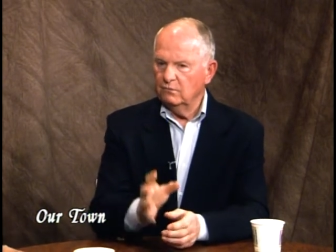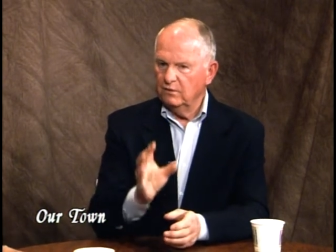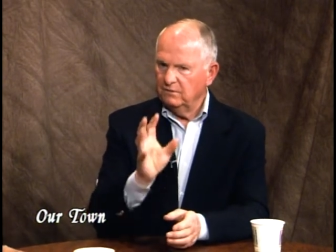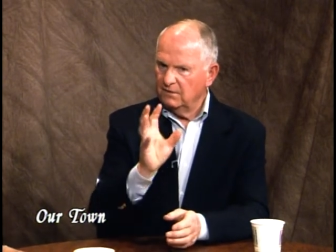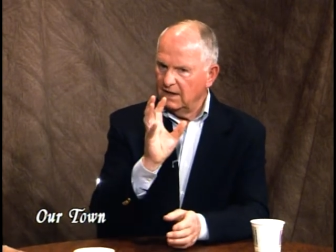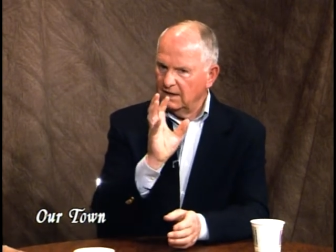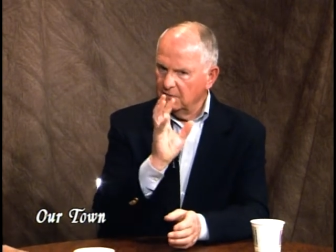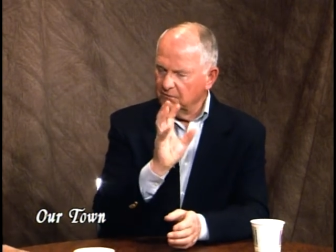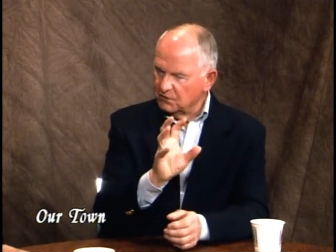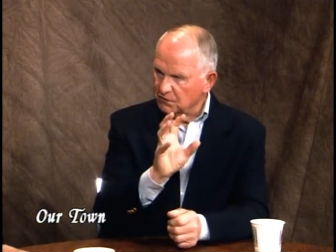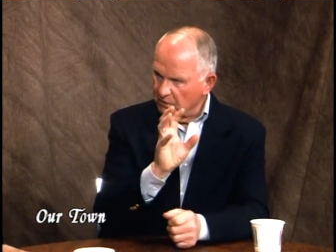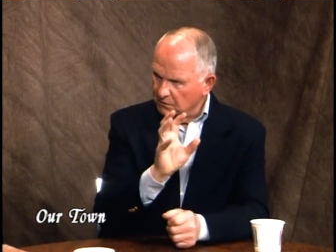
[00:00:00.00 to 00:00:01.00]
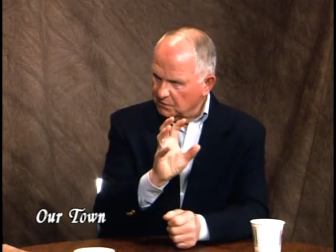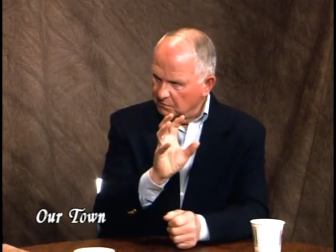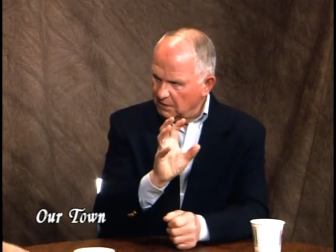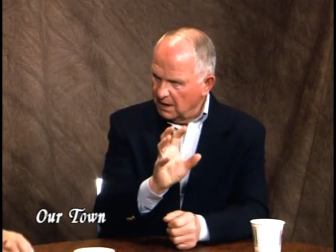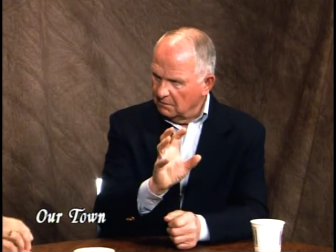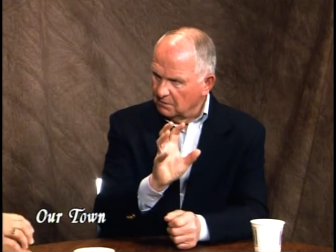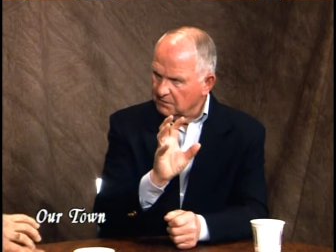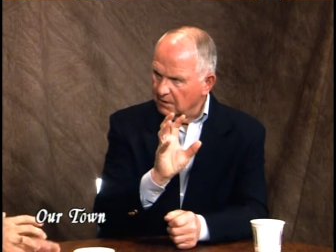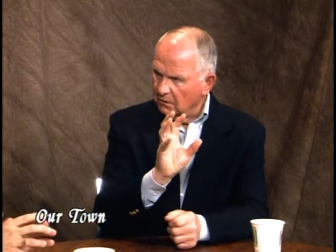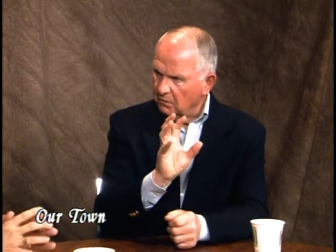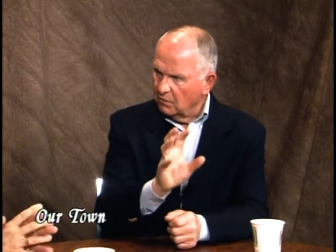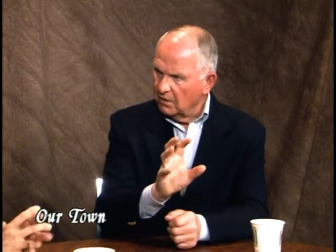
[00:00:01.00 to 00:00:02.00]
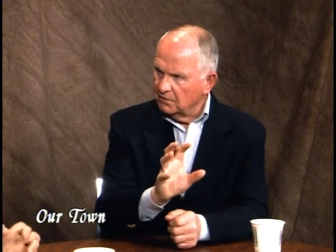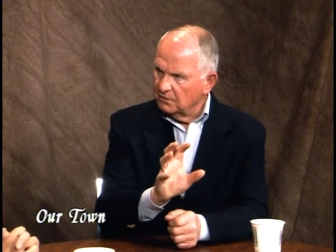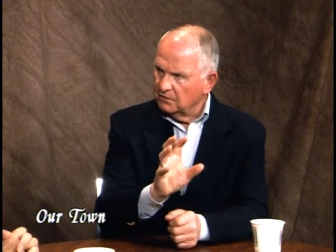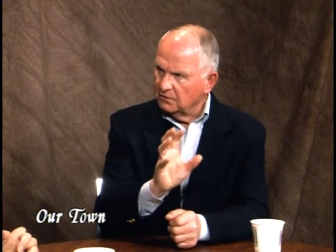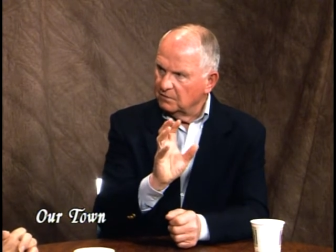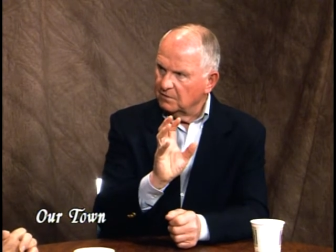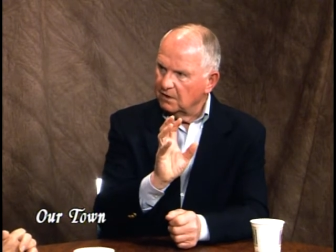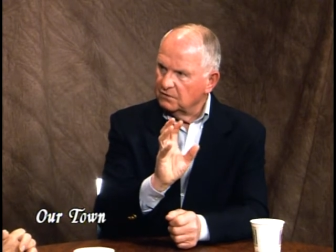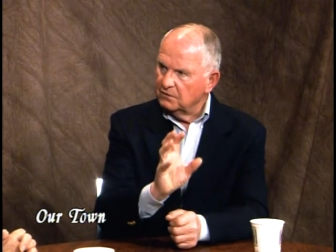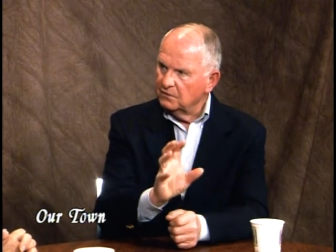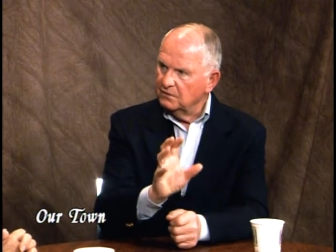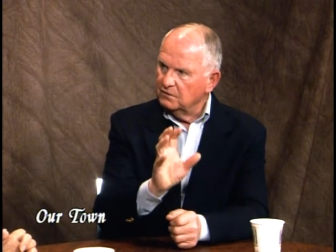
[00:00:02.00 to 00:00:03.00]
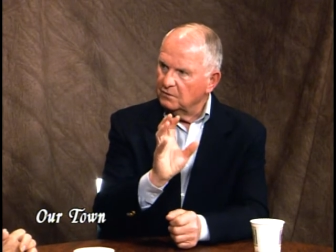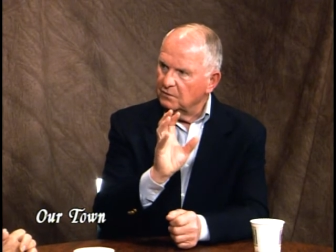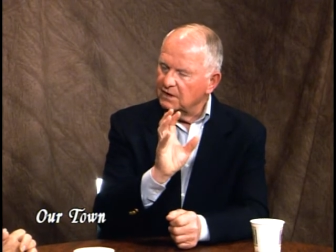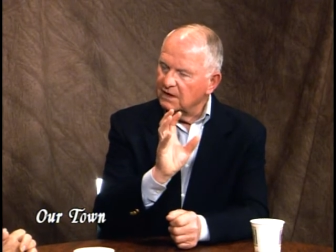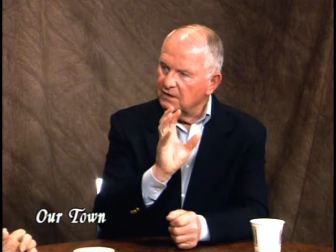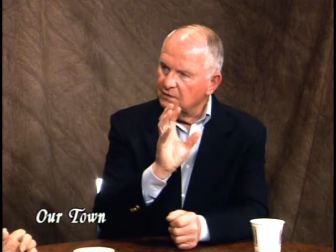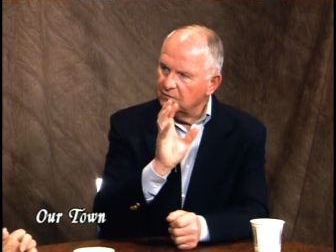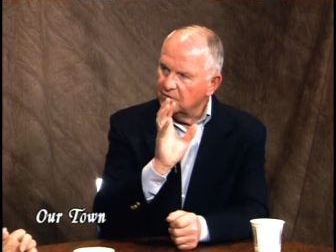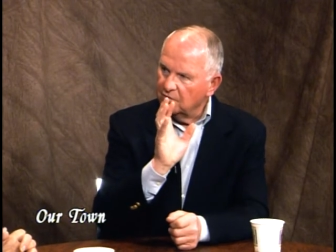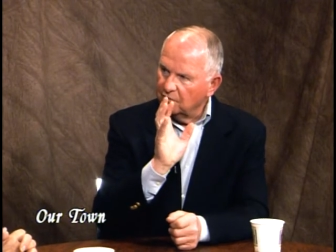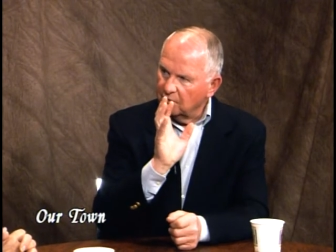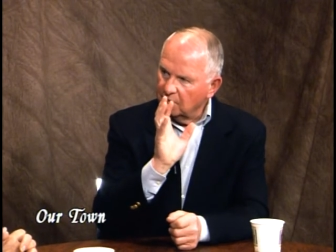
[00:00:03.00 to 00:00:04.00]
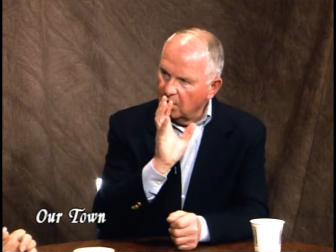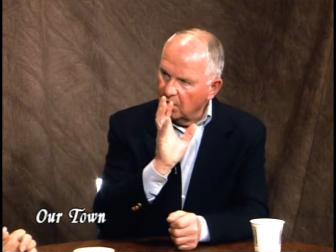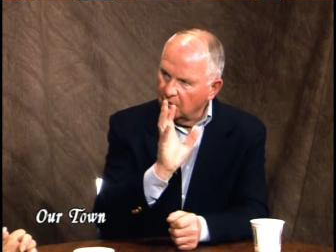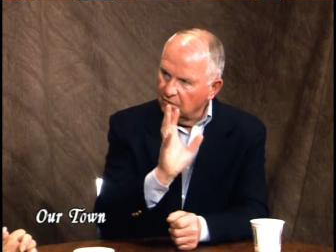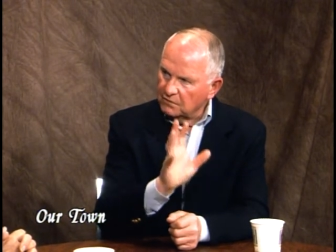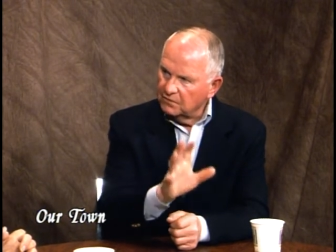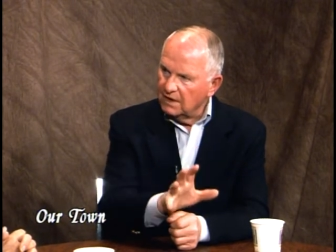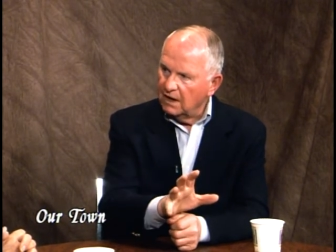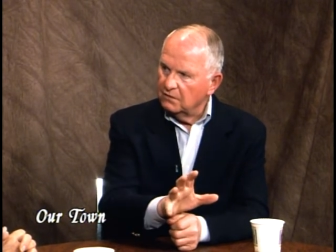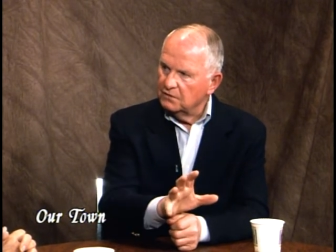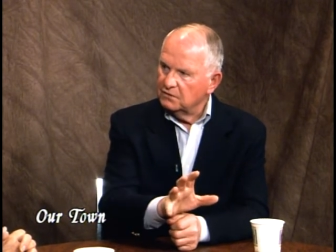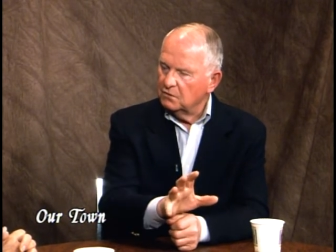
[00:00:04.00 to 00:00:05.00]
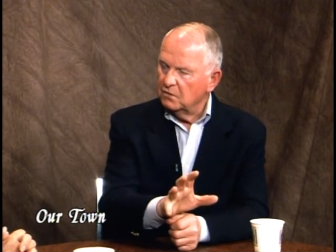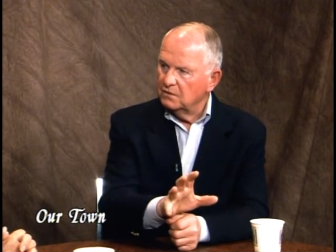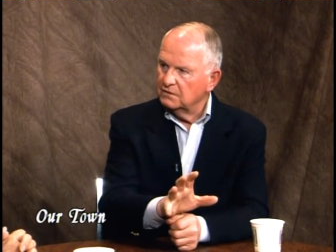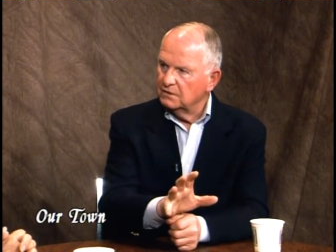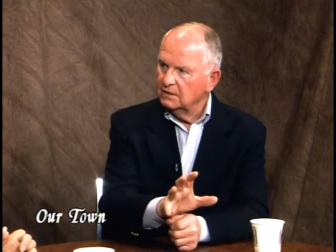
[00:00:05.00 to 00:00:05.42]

we've got infrastructure problems on our water system and our sewage that we need to divert all those dollars towards.